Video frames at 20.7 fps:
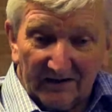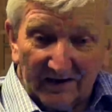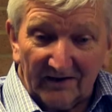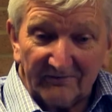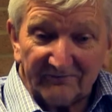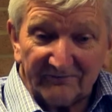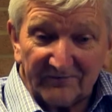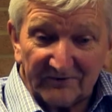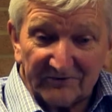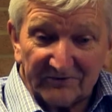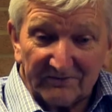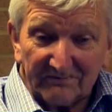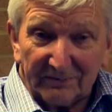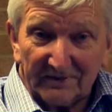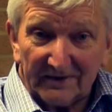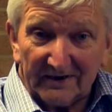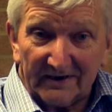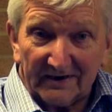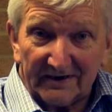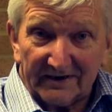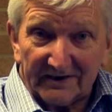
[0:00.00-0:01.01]
I've just
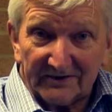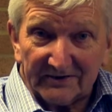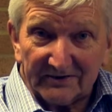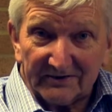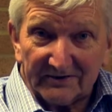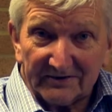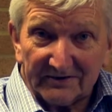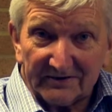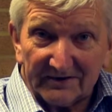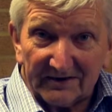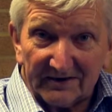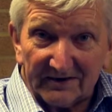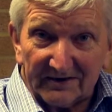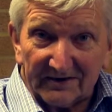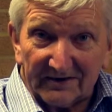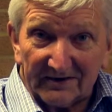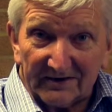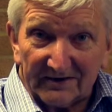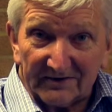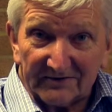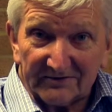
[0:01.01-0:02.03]
applied,
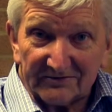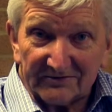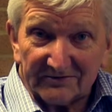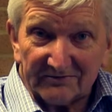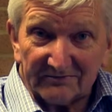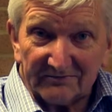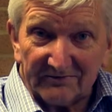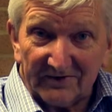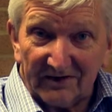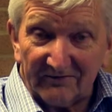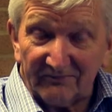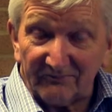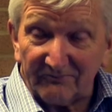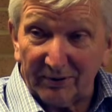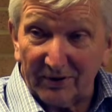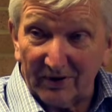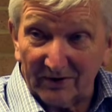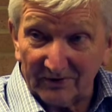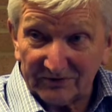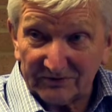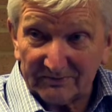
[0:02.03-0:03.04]
if
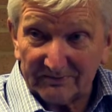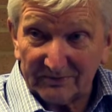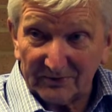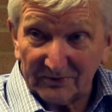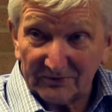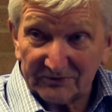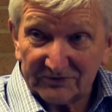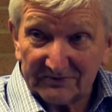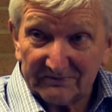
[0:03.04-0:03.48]
possible,